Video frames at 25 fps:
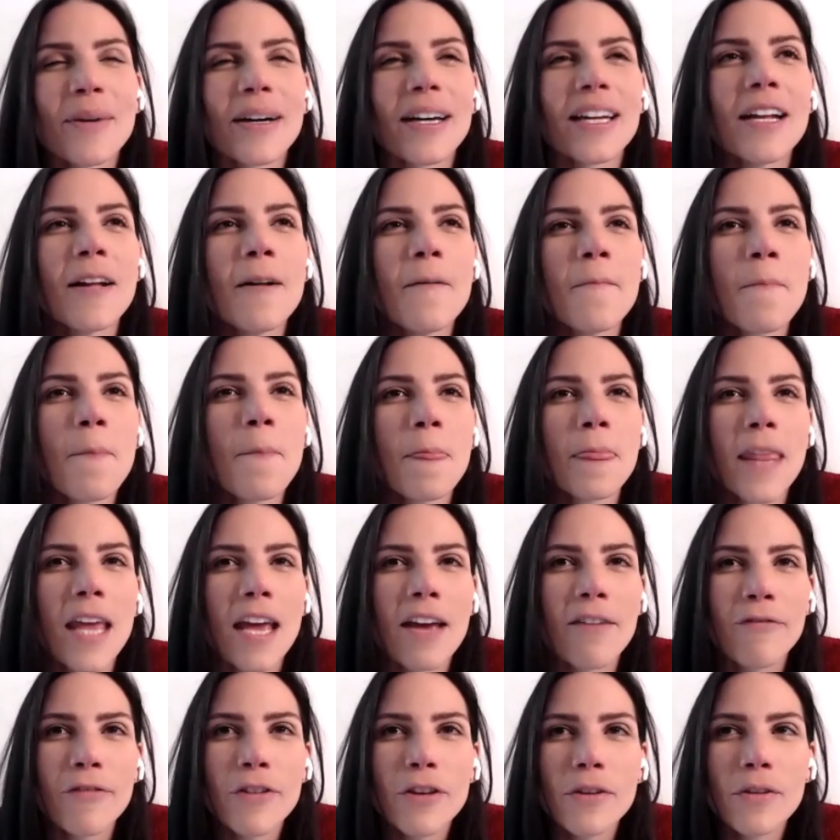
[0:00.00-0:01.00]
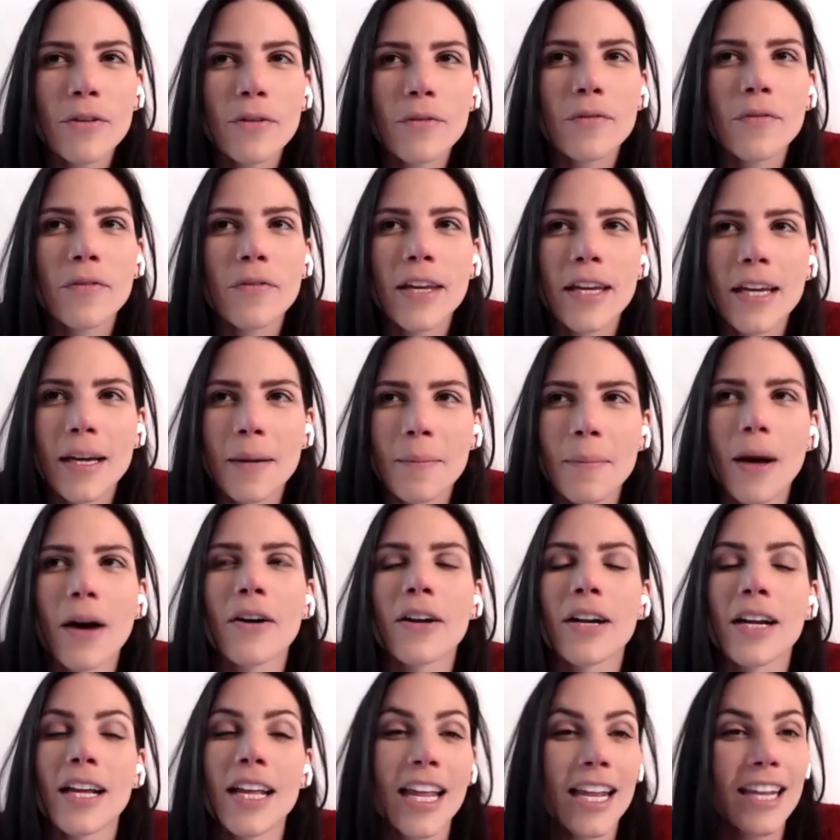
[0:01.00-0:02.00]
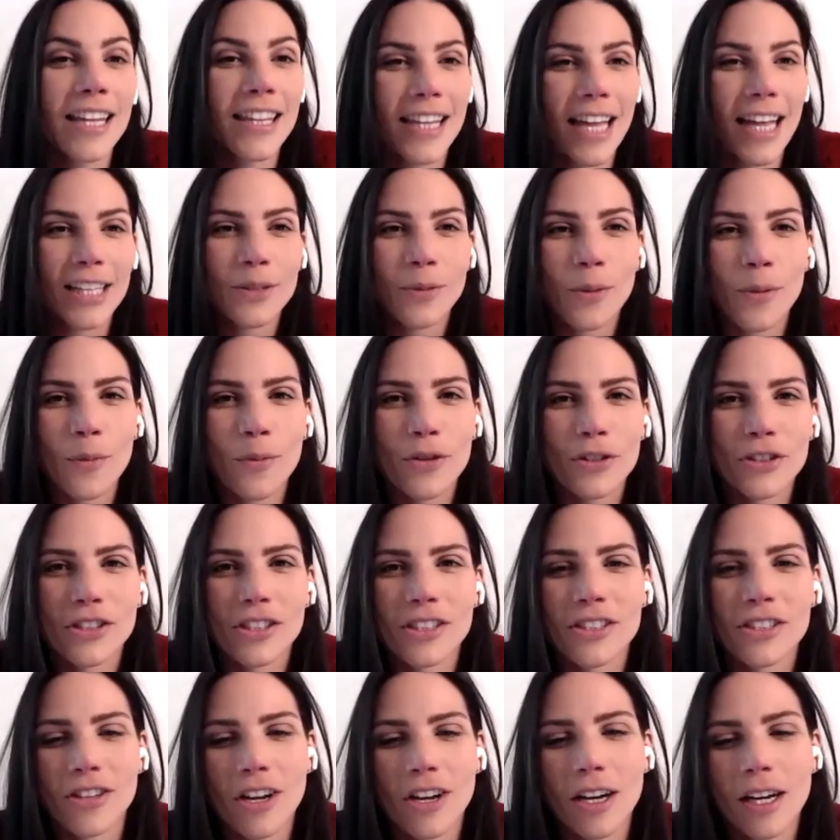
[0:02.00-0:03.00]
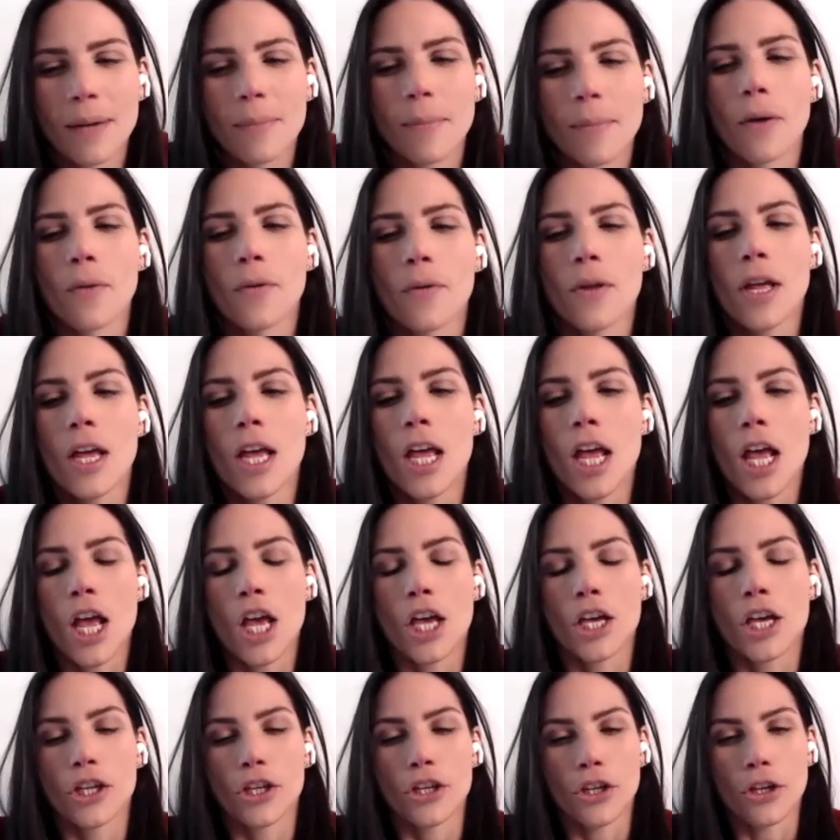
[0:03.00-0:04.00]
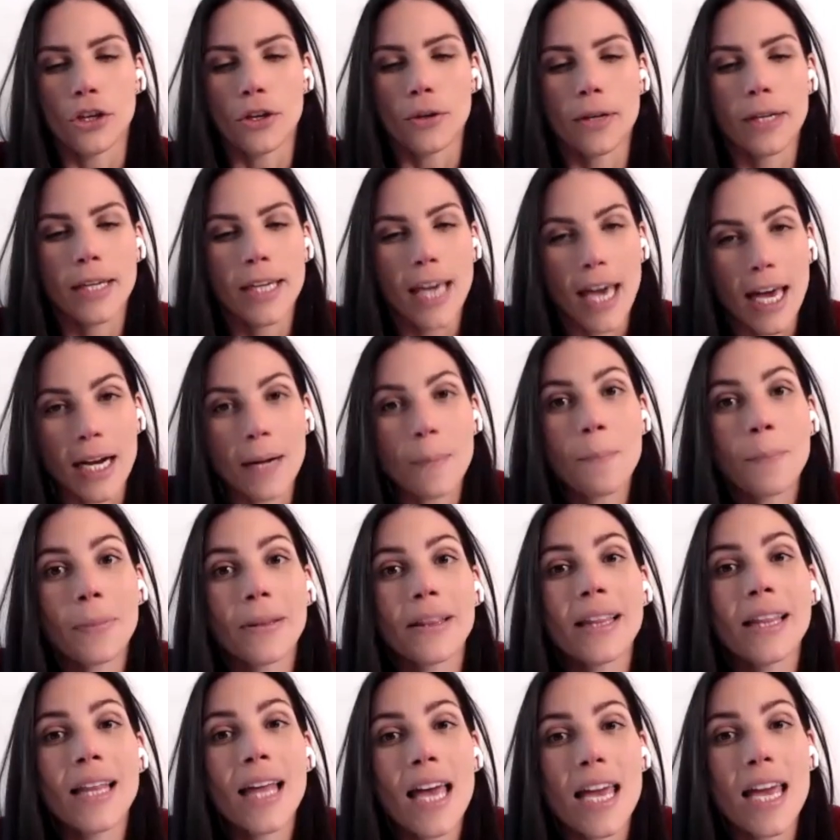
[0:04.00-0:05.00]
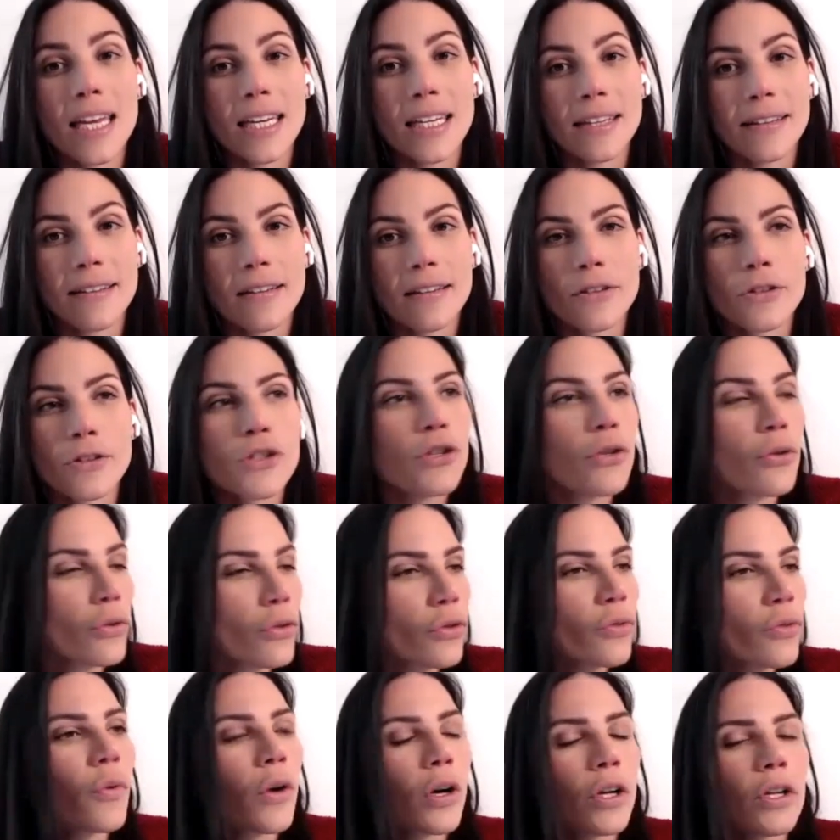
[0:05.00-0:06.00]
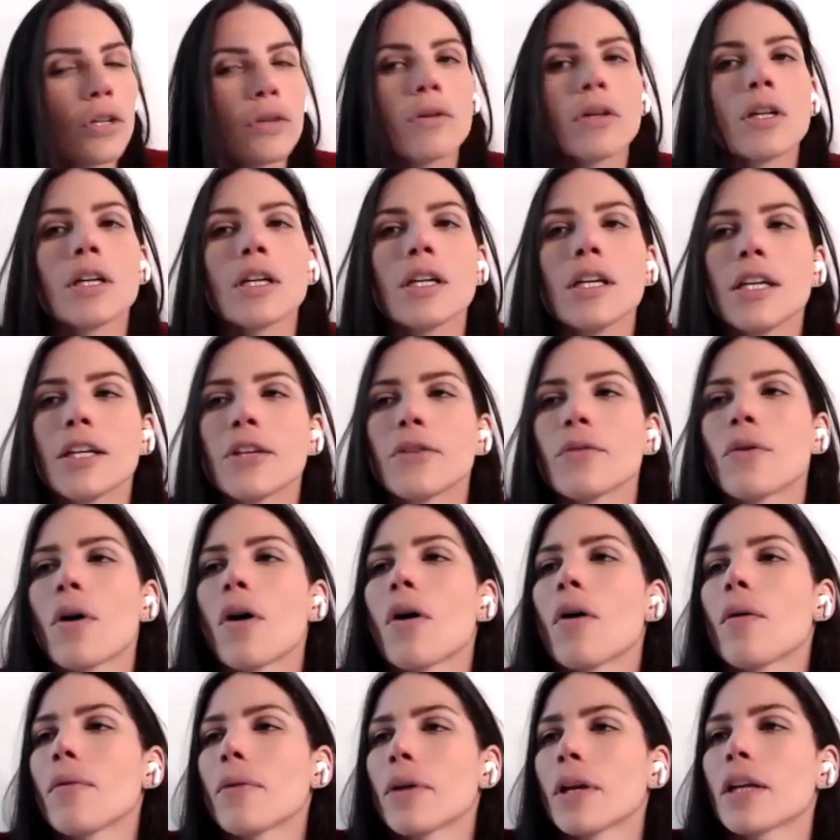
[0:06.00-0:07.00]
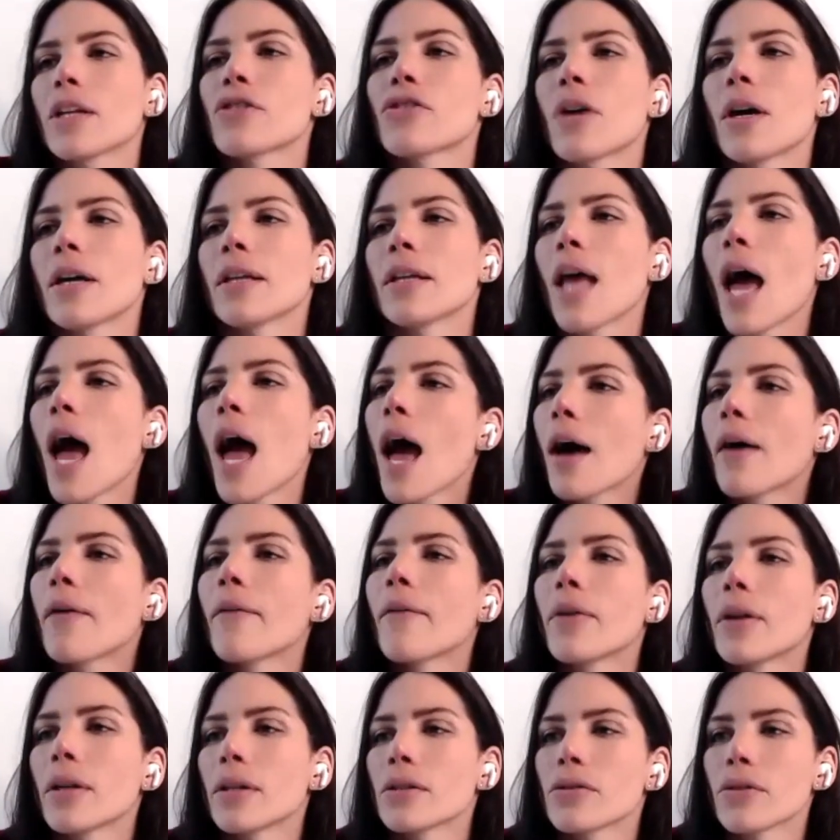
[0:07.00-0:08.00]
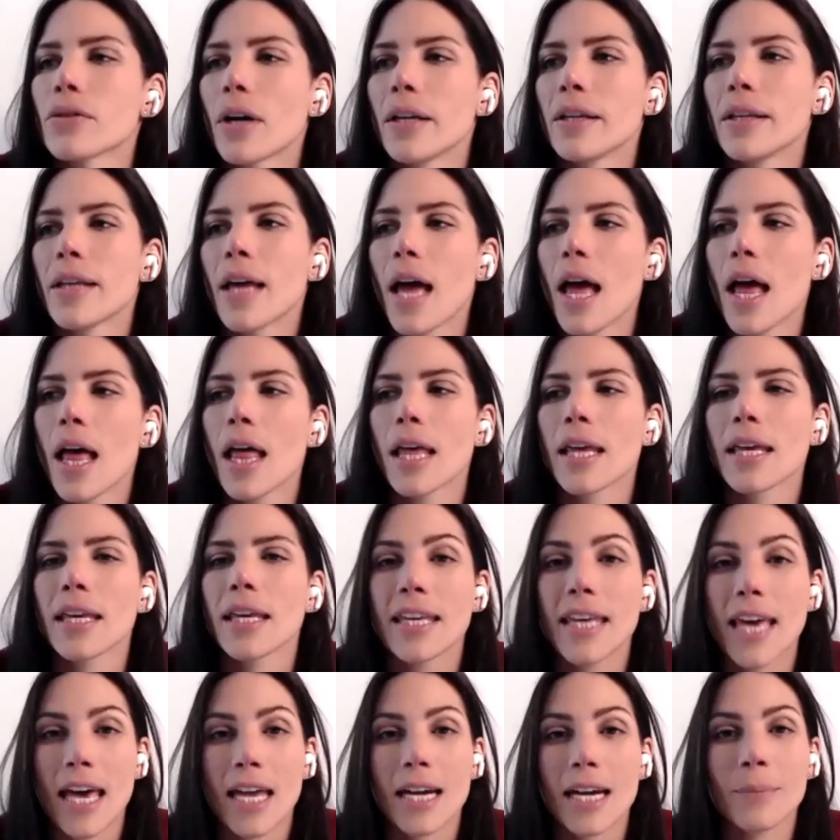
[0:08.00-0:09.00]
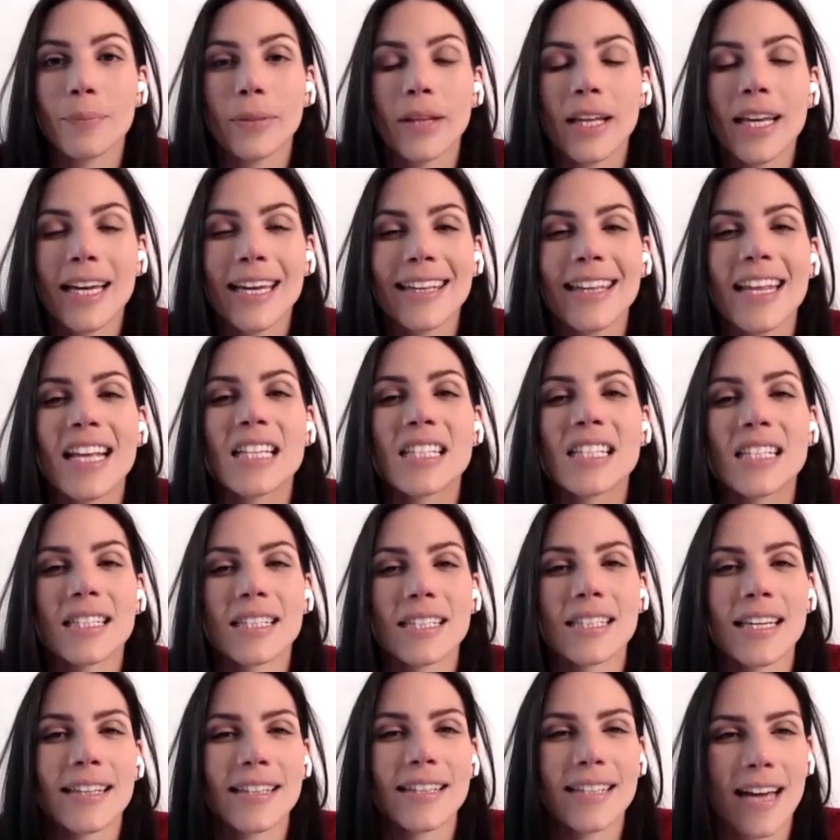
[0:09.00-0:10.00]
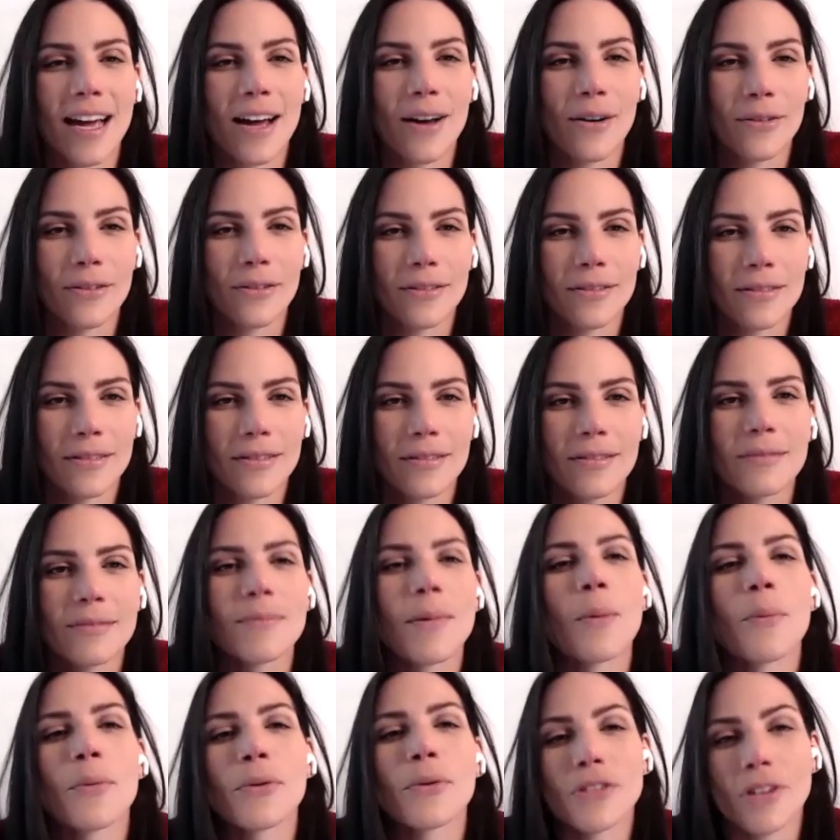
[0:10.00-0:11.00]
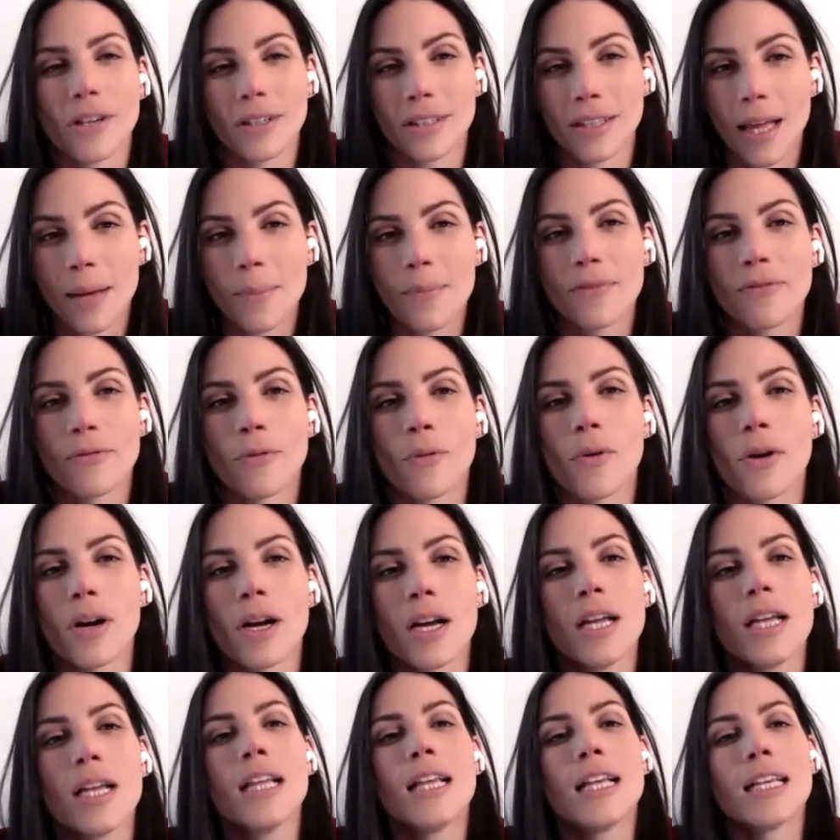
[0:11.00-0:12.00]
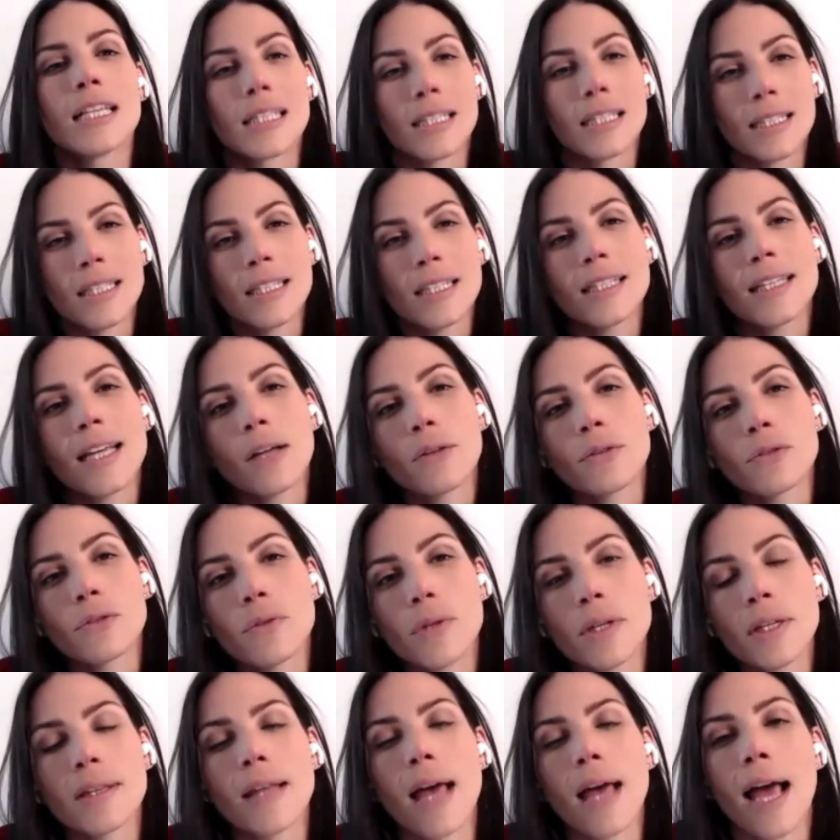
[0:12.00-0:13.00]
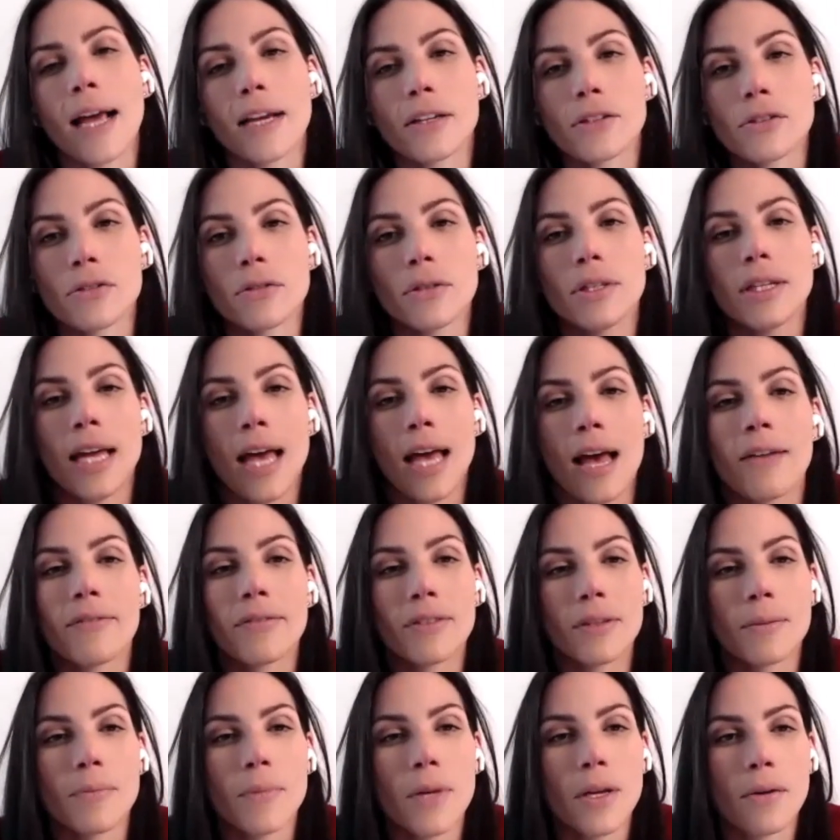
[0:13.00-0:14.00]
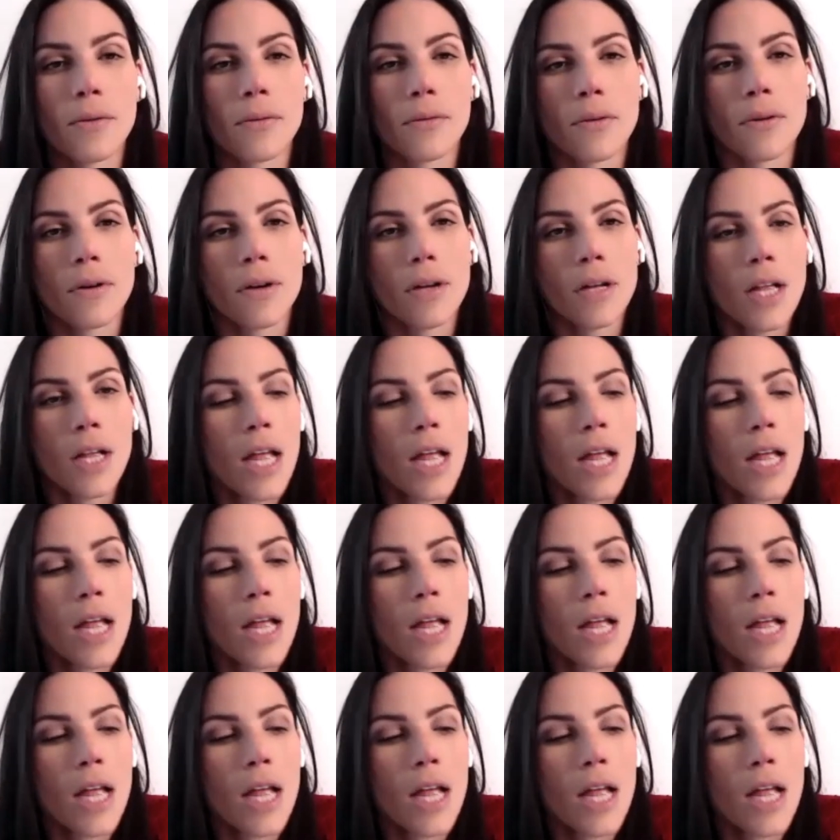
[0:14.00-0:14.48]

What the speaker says: But if you think about it, and that's what we're just talking about, get a plate, choose what you're gonna eat. Oh, I want to try that. I want to try that. Get a plate and sit down. Remember, we talked about before. Sit down to eat. Actually, have the meal.